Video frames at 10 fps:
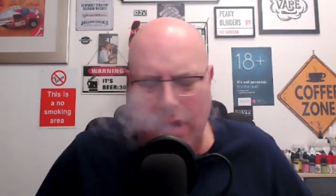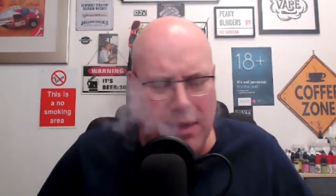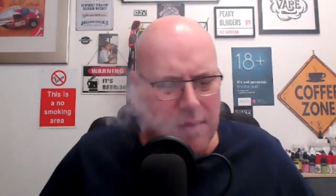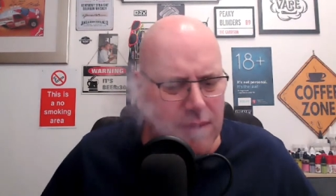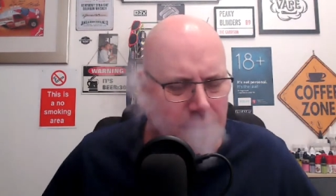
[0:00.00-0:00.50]

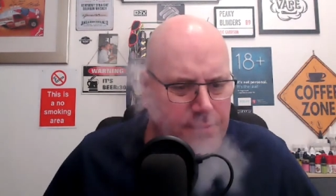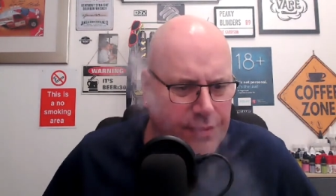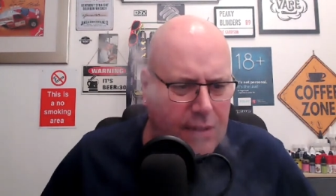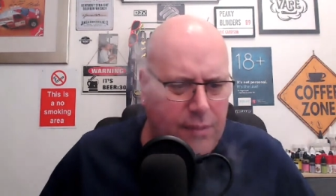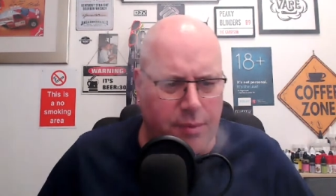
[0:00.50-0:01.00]
ago, though.
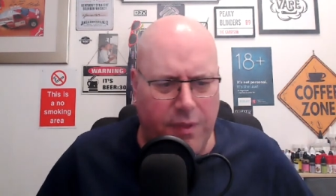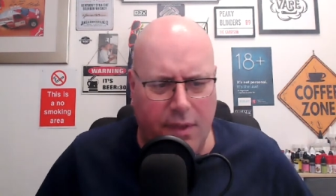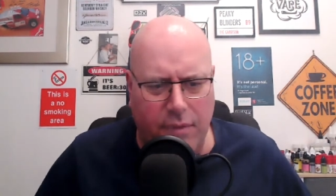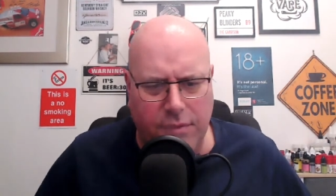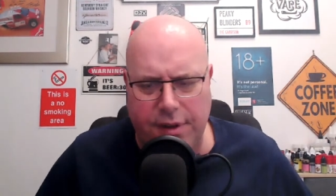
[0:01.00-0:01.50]
That was when
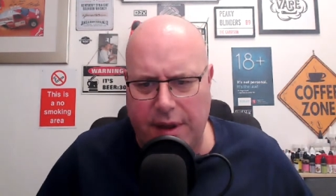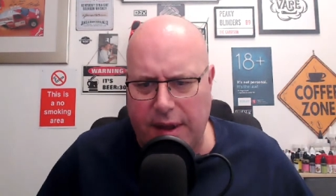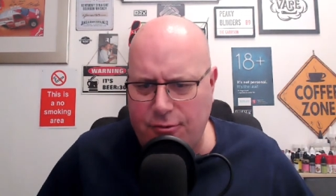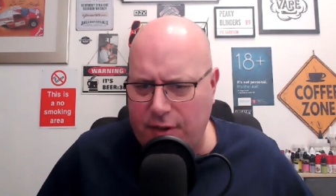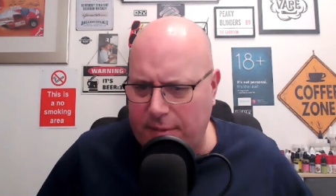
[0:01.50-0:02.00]
the old
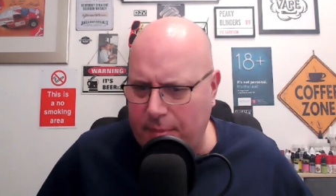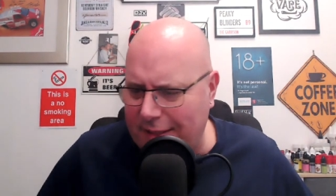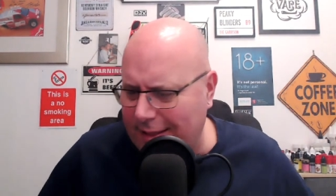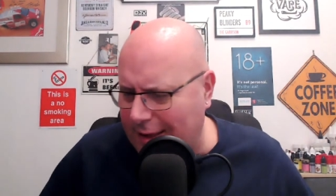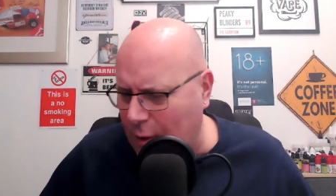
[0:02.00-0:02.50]
red
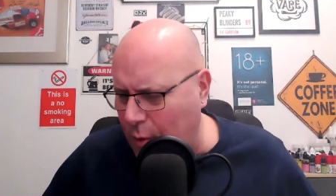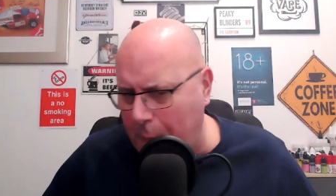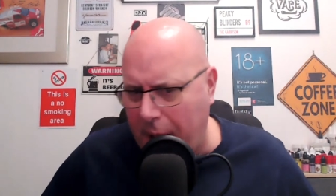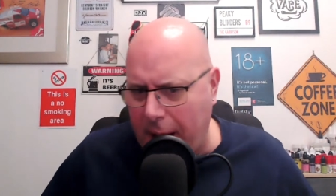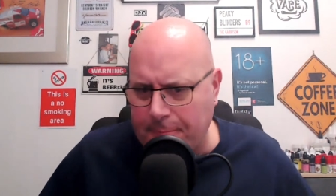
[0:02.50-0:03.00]
mist come
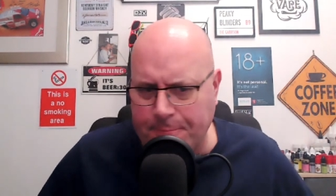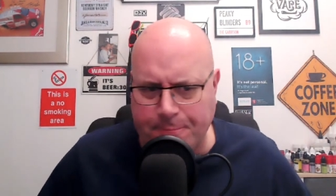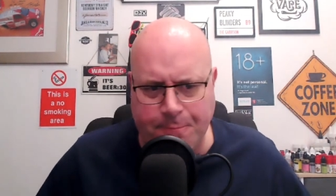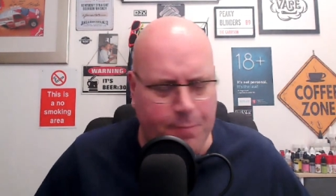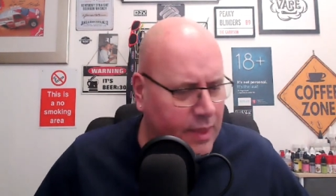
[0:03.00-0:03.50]
up.
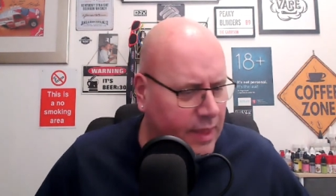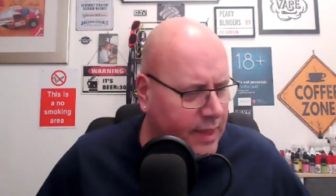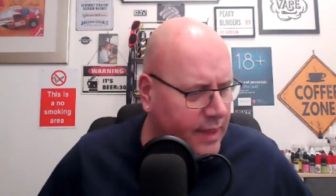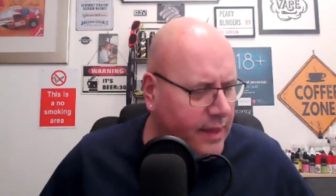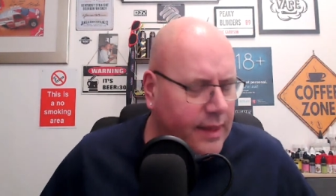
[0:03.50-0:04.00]

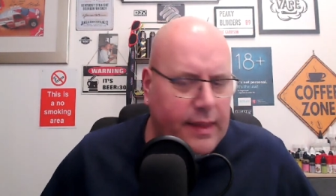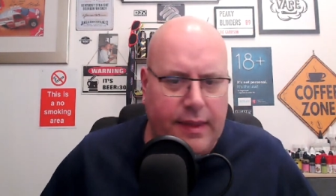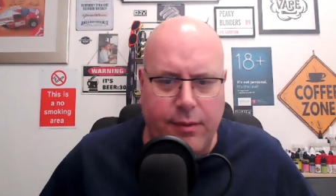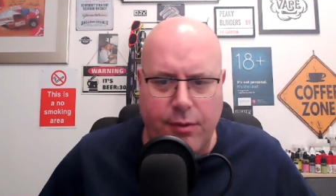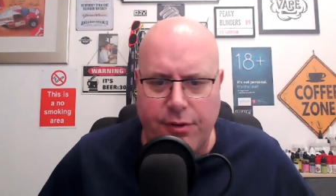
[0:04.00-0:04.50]

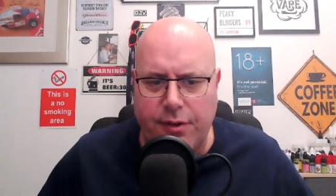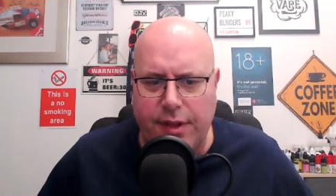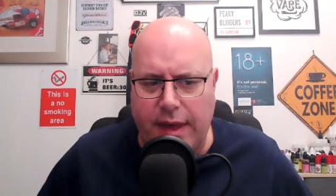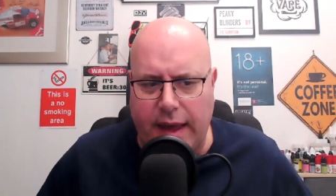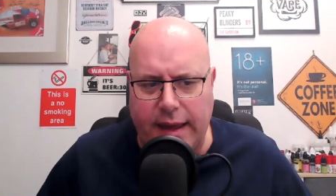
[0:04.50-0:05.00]
And there was another
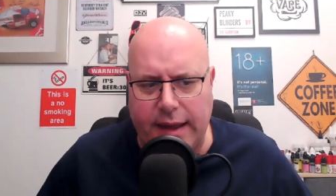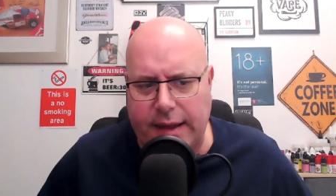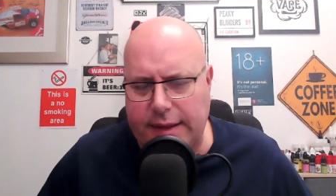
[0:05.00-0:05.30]
guy,